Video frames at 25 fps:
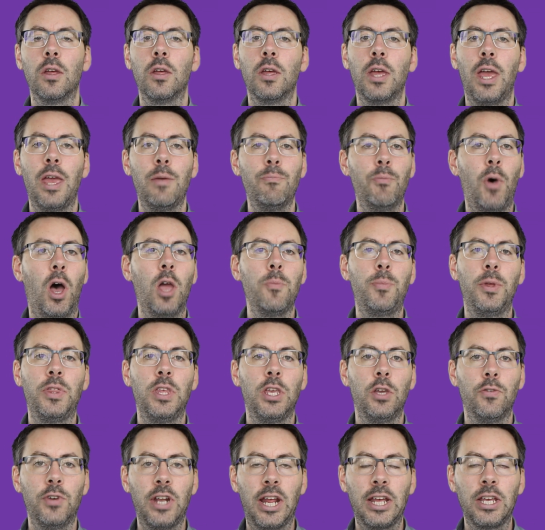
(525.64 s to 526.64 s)
It might be that
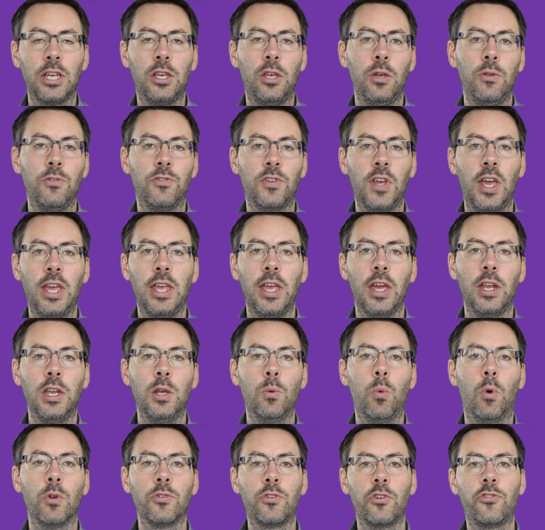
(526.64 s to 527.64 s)
you're an NQT and
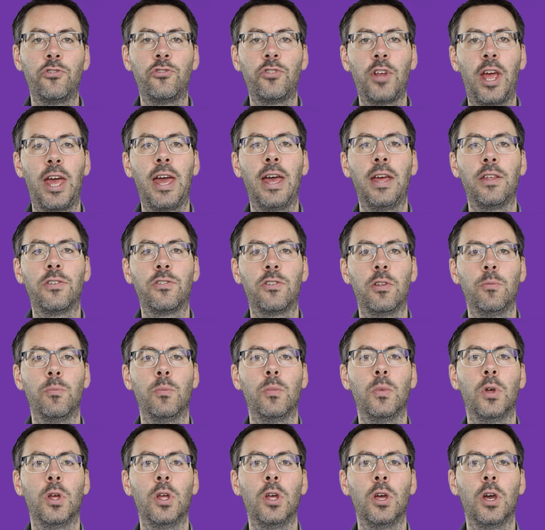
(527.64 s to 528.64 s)
you want to share
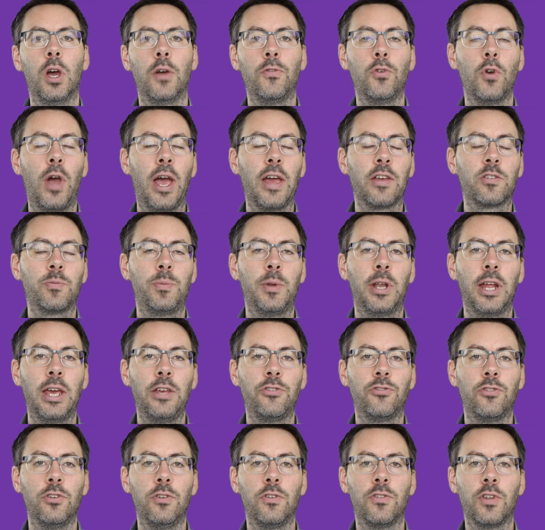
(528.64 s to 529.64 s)
some of your
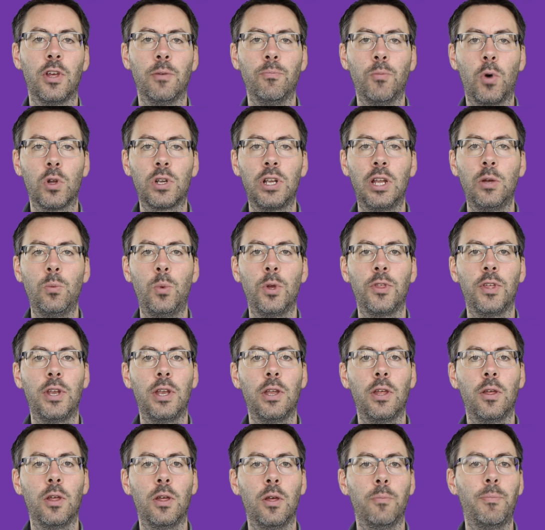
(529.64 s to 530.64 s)
explanations and modelling with a
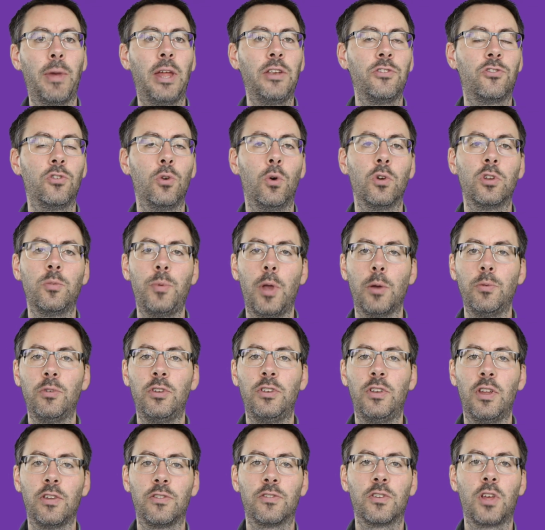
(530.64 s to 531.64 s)
mentor to be able to
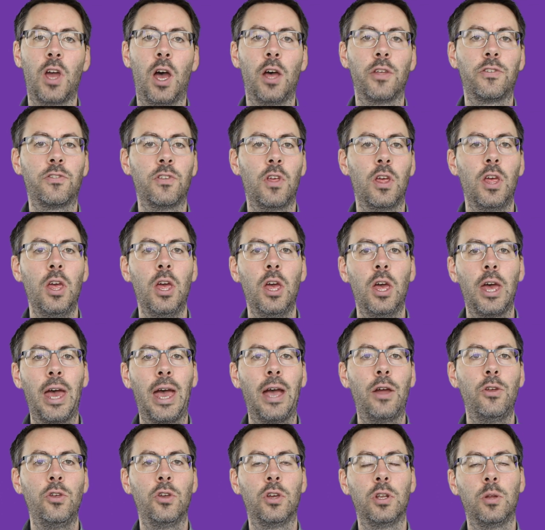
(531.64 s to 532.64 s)
discuss
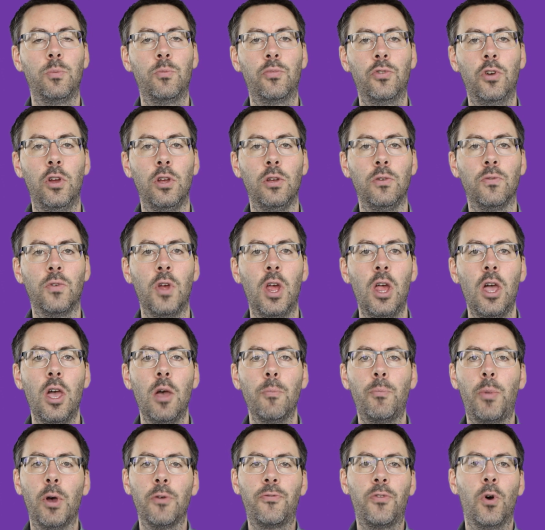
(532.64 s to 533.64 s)
how you could improve.
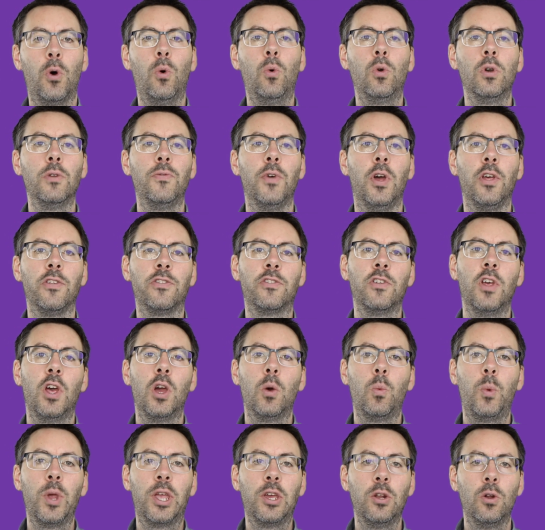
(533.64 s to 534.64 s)
But for all of us,
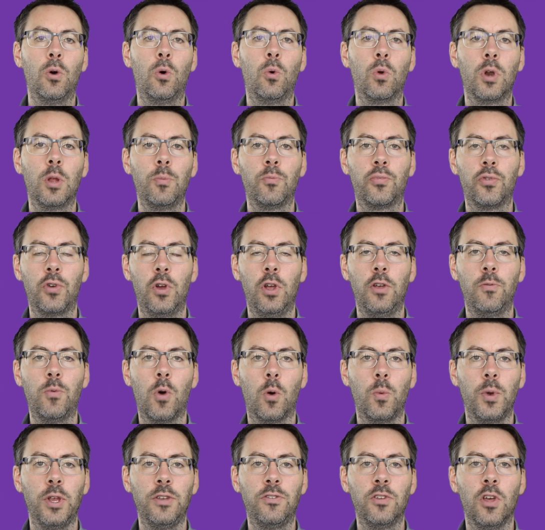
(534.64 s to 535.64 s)
we can all improve
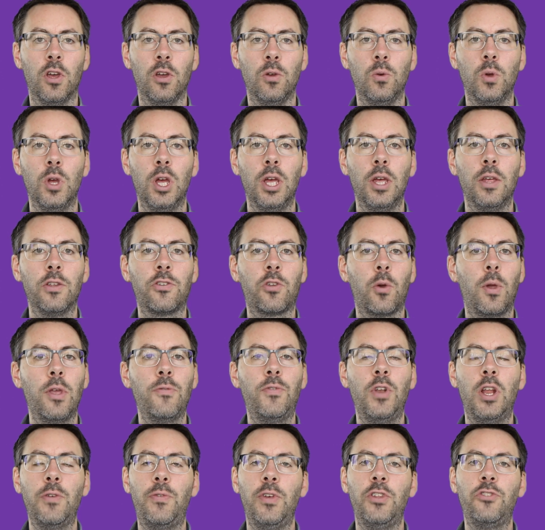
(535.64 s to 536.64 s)
what we do. So
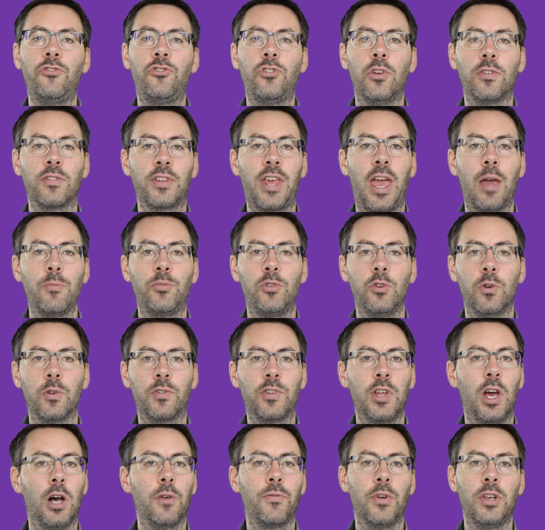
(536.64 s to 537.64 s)
even if it's just kept to
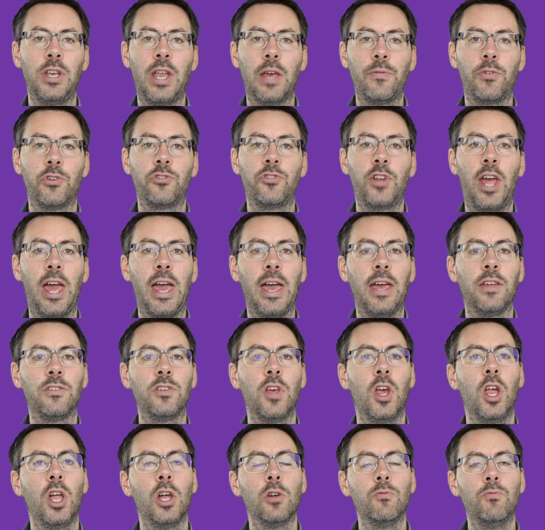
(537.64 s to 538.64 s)
yourself and never shared,
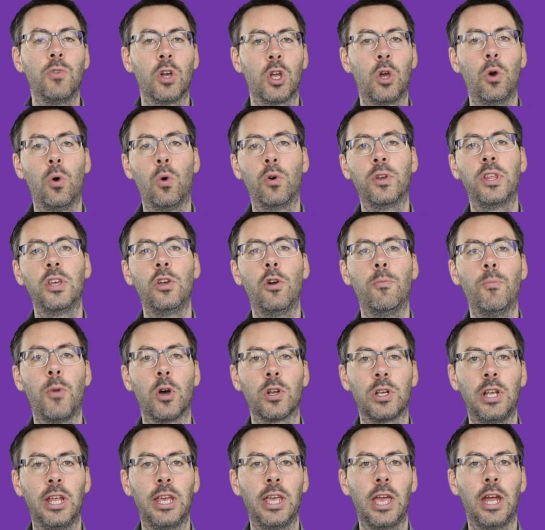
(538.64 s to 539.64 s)
recording your
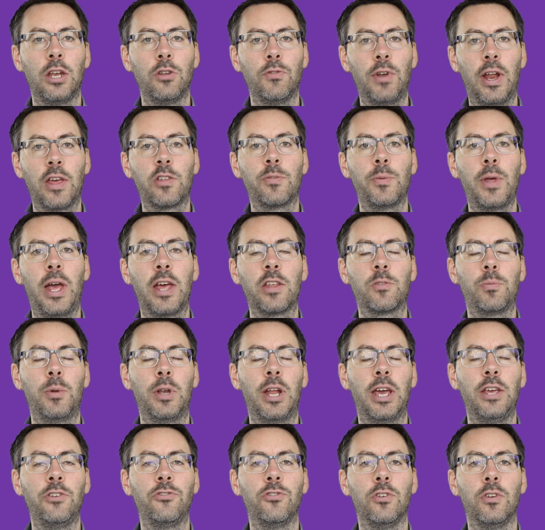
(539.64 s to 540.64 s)
modelling and your
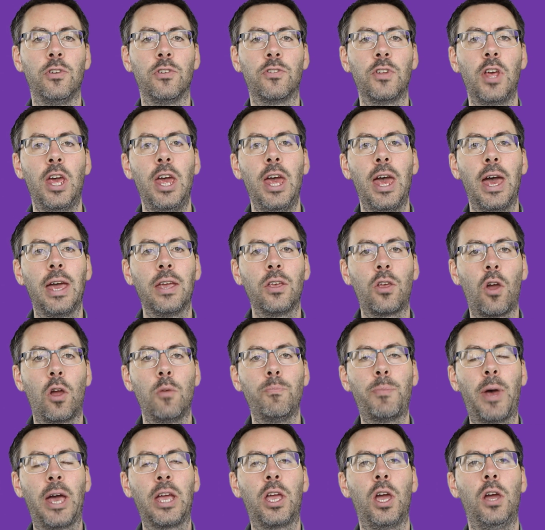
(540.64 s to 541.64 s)
explanations and
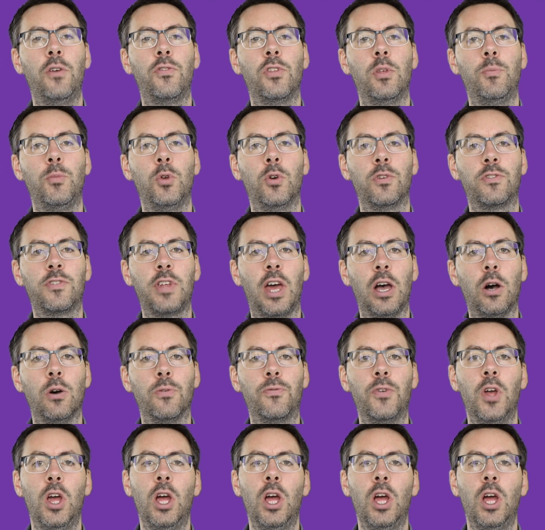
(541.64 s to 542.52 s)
going back over them yourself,